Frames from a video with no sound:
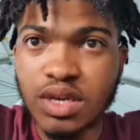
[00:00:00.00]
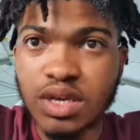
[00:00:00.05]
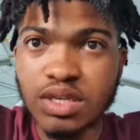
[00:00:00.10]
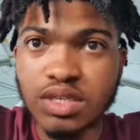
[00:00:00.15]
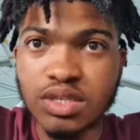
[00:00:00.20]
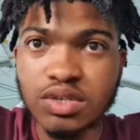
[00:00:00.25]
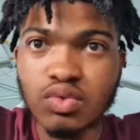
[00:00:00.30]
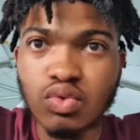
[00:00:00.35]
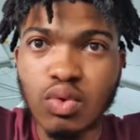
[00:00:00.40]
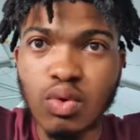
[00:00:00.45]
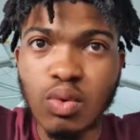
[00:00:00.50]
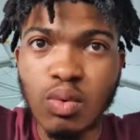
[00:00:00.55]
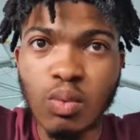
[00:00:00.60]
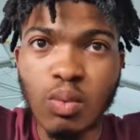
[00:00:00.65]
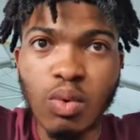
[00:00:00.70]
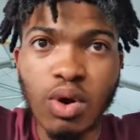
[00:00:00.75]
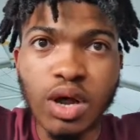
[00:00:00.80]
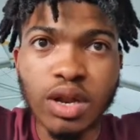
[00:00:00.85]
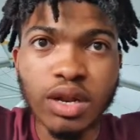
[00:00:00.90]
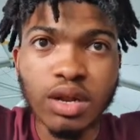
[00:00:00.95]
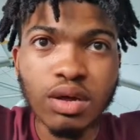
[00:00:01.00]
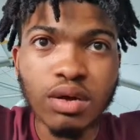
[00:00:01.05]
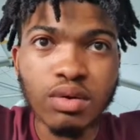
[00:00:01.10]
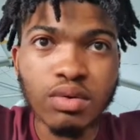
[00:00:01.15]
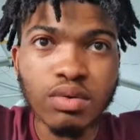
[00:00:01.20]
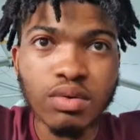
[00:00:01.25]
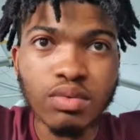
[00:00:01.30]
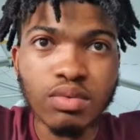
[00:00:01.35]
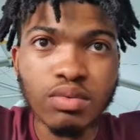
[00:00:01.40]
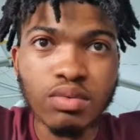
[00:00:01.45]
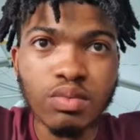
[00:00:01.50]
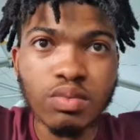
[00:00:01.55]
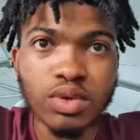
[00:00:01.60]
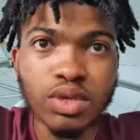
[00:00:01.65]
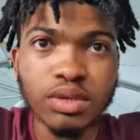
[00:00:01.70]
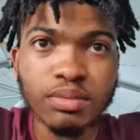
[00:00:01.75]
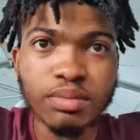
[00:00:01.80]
0 1 will